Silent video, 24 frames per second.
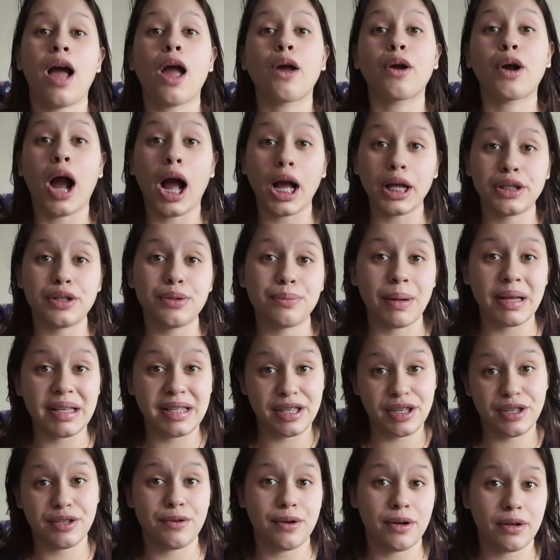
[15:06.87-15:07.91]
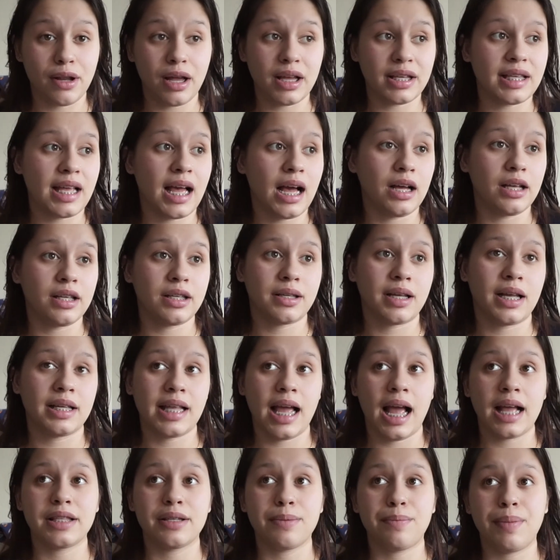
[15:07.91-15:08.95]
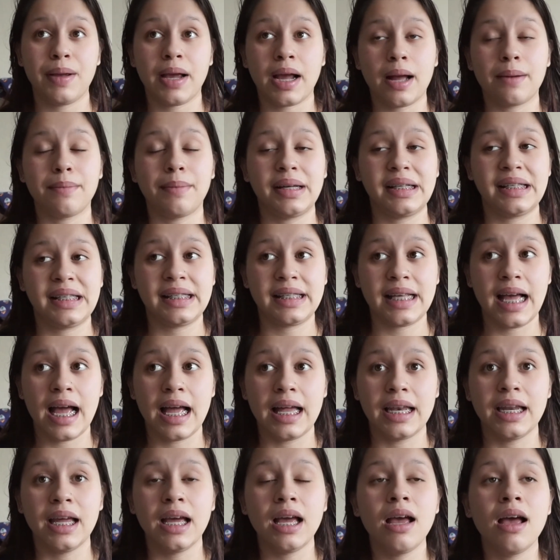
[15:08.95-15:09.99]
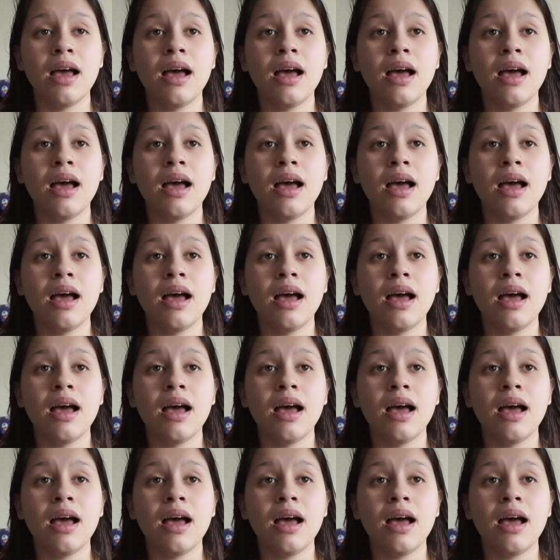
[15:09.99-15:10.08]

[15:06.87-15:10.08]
I got to my sister-in-law's house because I had to pick up my son,